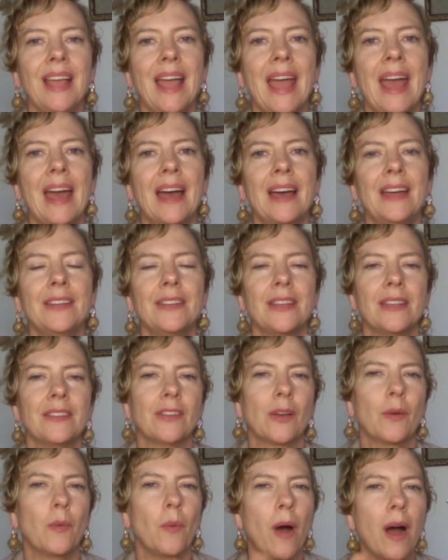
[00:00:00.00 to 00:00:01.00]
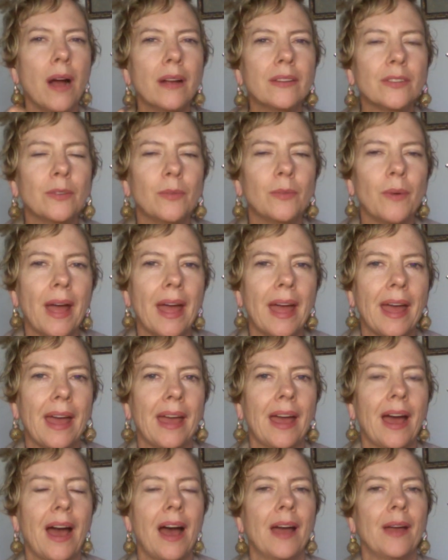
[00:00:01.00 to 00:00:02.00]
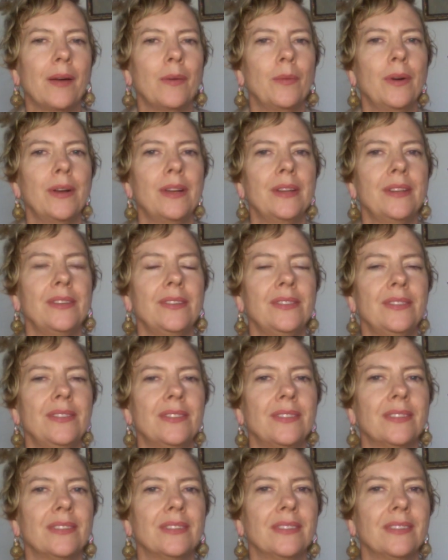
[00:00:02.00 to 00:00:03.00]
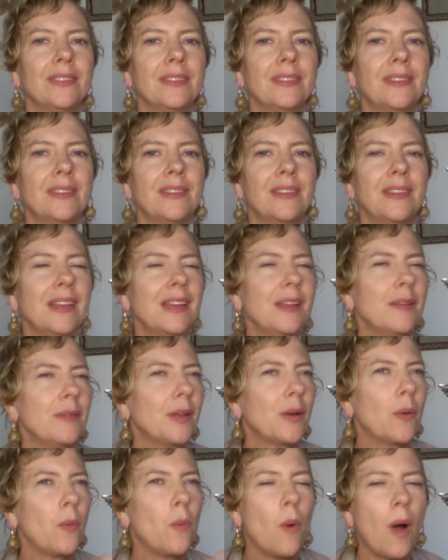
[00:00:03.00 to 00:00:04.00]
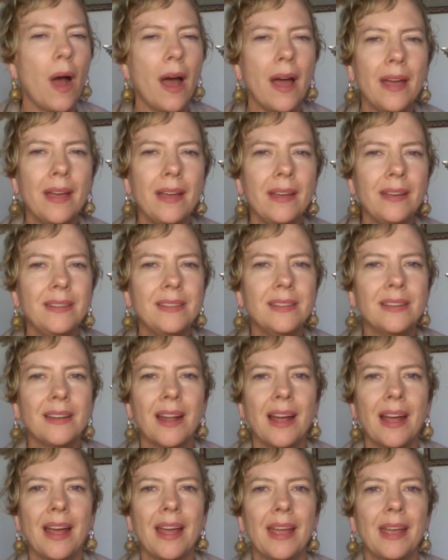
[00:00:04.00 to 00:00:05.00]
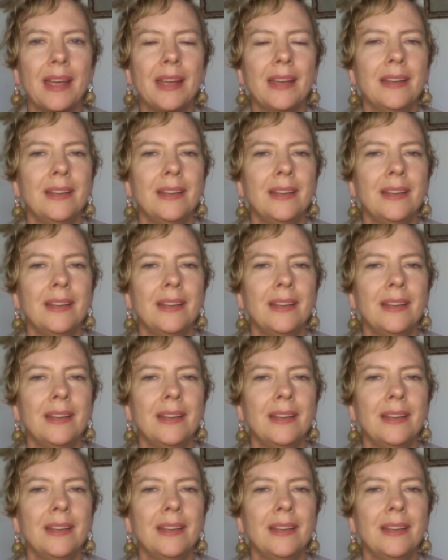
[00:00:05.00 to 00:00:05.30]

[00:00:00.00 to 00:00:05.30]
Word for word: And as I walked away, I was thinking like, why did I